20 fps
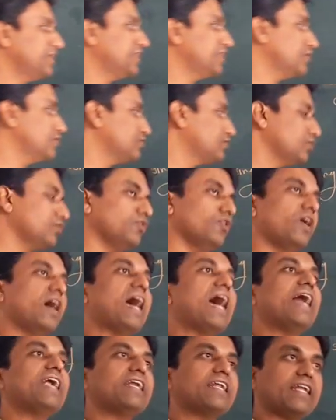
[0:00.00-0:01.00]
p gives you
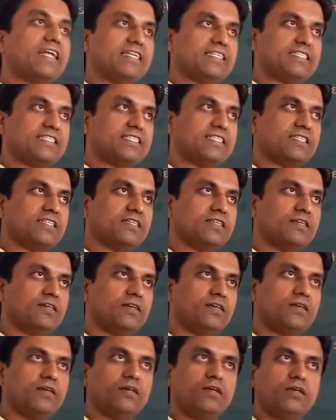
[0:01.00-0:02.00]
address
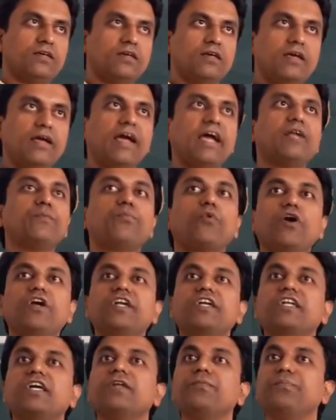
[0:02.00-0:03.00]
and
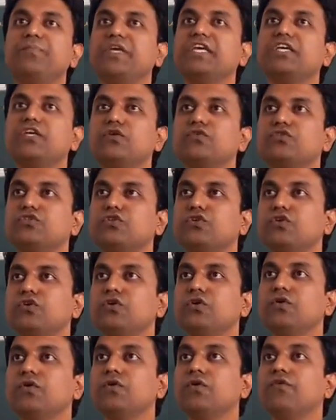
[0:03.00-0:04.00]
pointer p gives
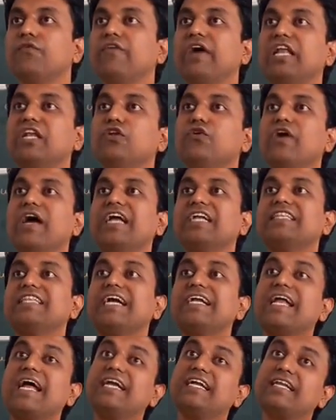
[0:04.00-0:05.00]
you value at
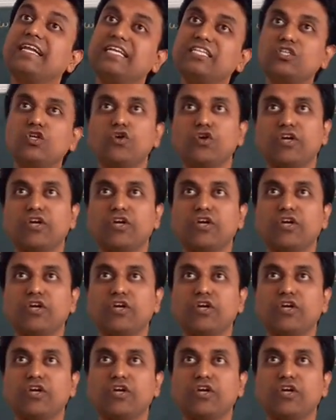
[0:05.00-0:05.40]
that address